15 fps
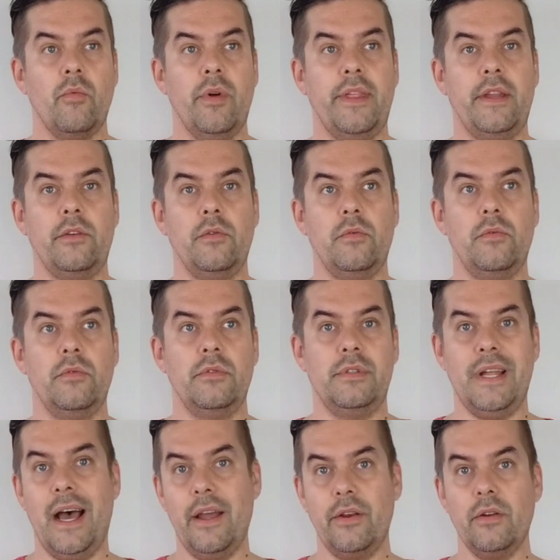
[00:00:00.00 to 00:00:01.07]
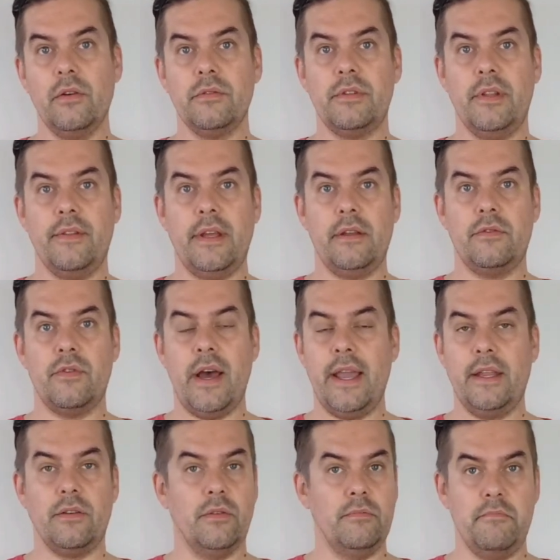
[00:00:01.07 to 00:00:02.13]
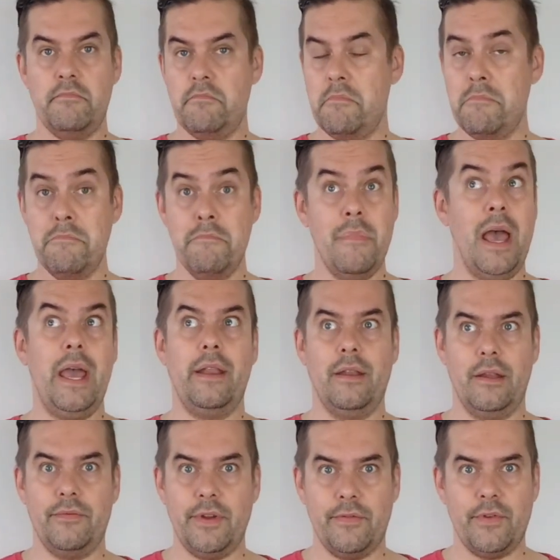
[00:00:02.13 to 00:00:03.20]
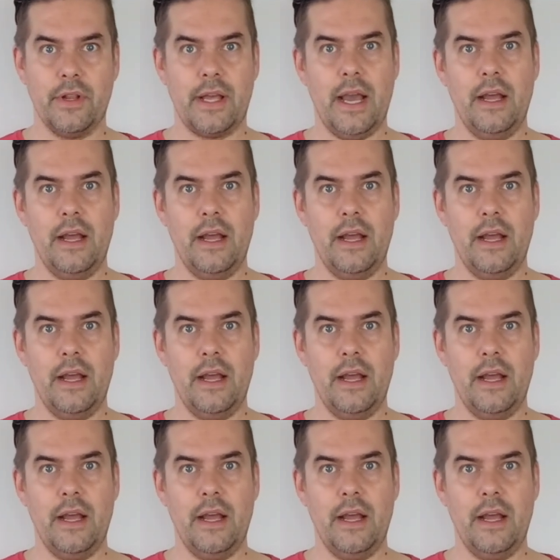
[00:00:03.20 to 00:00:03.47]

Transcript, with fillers: where they do dynos and they try it on many different